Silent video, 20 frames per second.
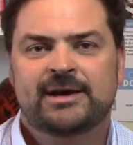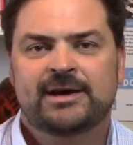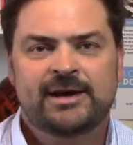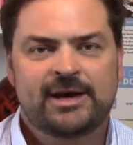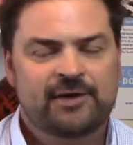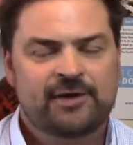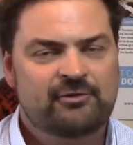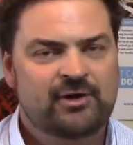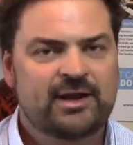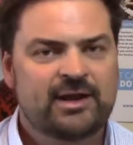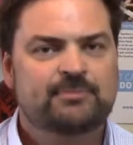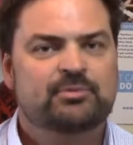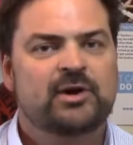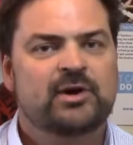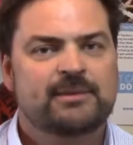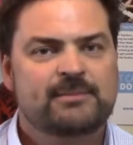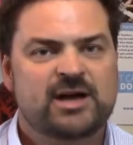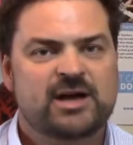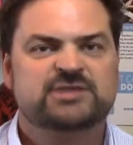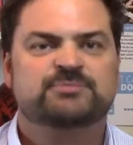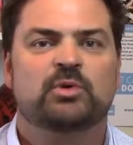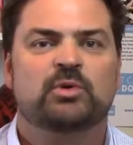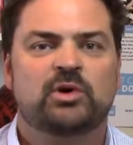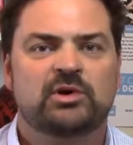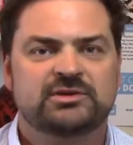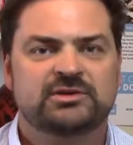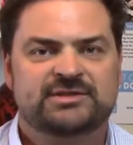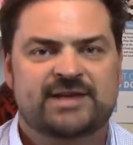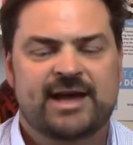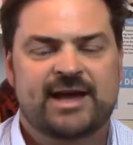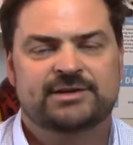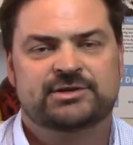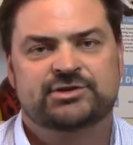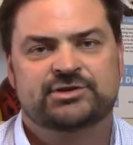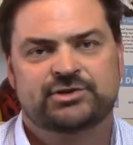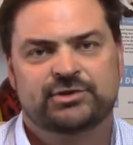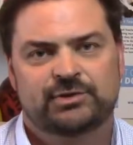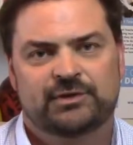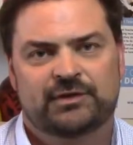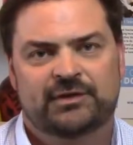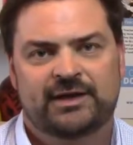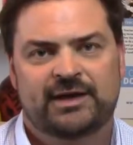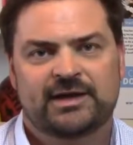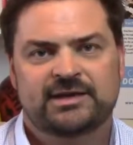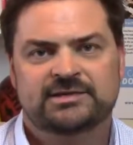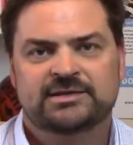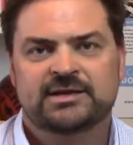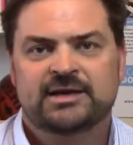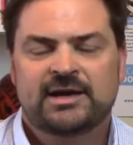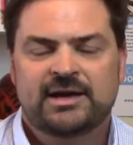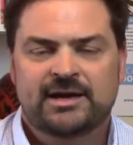It really pretty much boils down to two things.